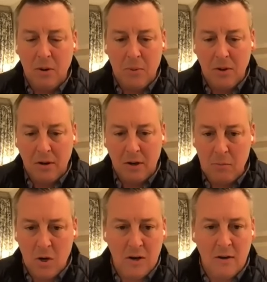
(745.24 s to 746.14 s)
we build a
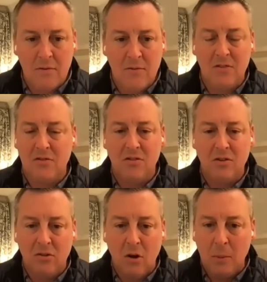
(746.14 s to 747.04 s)
community of investors.
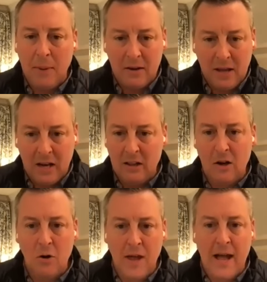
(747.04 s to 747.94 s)
So it's all about getting to
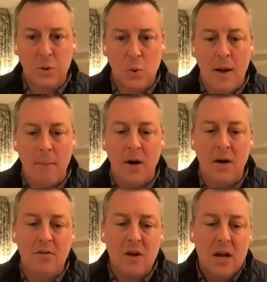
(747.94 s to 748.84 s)
know the actual
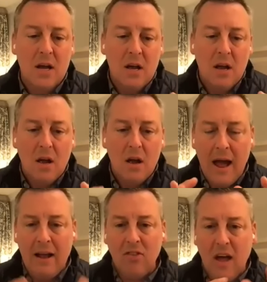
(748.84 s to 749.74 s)
operators
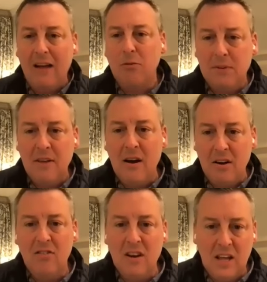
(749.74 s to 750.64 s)
as the
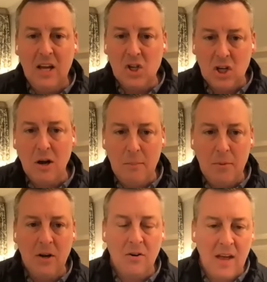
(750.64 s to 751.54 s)
hospitality syndication
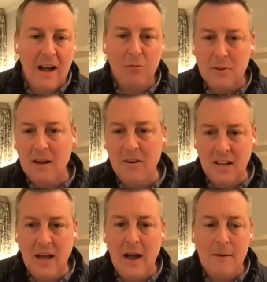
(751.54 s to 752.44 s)
company or the
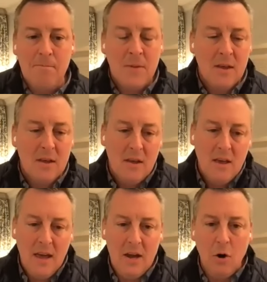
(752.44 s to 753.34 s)
hospitality guy.
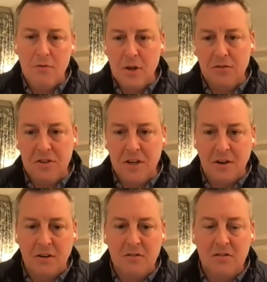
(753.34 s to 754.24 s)
And over those
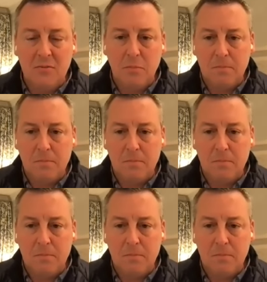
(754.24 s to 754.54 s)
years,